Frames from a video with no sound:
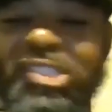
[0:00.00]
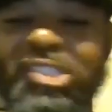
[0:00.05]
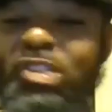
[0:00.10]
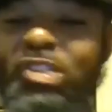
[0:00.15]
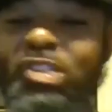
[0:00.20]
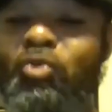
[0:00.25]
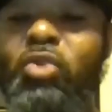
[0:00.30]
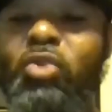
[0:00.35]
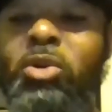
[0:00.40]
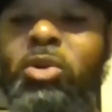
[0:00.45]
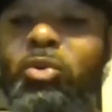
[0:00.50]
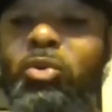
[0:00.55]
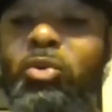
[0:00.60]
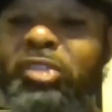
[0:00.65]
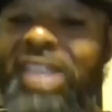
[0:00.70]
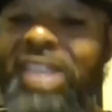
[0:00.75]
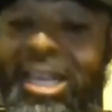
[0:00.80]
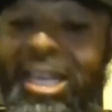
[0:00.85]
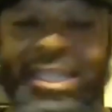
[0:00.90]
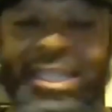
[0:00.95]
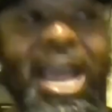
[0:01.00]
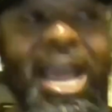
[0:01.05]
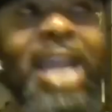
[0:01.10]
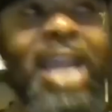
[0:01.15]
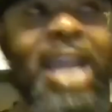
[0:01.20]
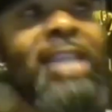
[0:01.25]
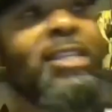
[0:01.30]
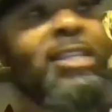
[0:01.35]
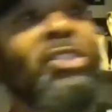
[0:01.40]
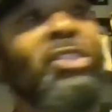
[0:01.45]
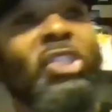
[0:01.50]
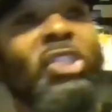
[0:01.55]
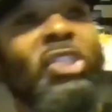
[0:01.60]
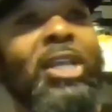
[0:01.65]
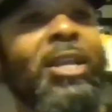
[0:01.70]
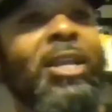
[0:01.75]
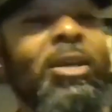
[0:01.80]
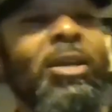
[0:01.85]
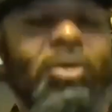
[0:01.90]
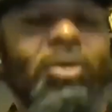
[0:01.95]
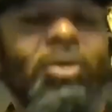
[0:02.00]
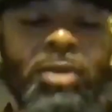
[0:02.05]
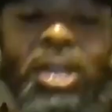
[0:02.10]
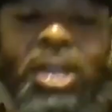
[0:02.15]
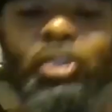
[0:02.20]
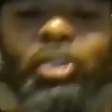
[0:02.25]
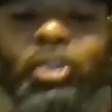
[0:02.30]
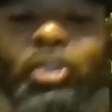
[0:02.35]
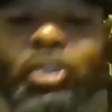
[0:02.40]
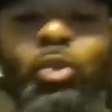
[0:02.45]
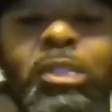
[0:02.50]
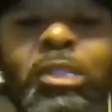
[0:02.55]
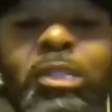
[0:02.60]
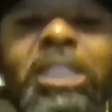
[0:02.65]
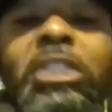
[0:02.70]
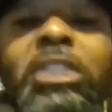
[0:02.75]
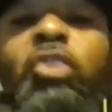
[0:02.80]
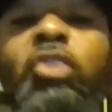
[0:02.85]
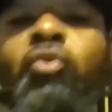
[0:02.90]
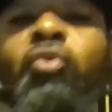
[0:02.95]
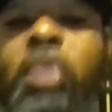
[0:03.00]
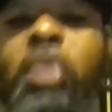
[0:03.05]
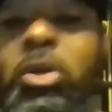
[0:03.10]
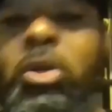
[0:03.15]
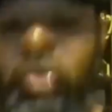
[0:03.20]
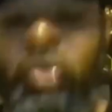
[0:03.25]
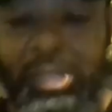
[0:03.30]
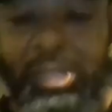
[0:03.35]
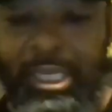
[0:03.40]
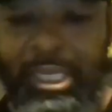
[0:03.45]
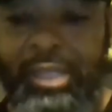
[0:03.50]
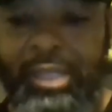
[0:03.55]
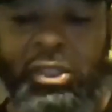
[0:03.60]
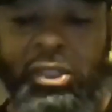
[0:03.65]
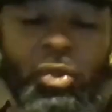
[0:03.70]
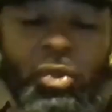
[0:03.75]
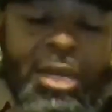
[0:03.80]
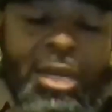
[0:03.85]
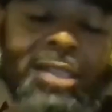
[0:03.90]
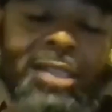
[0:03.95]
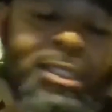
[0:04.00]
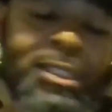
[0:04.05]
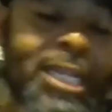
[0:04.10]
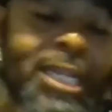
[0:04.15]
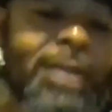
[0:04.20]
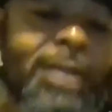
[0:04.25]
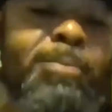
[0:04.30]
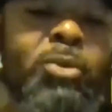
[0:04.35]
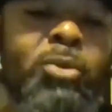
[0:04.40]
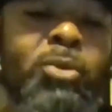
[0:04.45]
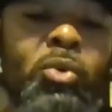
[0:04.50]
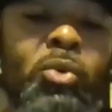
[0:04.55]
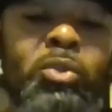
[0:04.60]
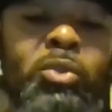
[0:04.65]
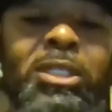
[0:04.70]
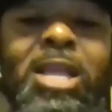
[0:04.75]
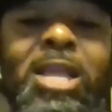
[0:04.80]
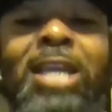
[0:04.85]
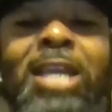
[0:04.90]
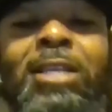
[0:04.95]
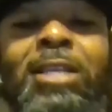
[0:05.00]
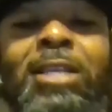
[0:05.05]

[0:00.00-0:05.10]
the real test. I ain't in jail. So this the real test. So that second book was like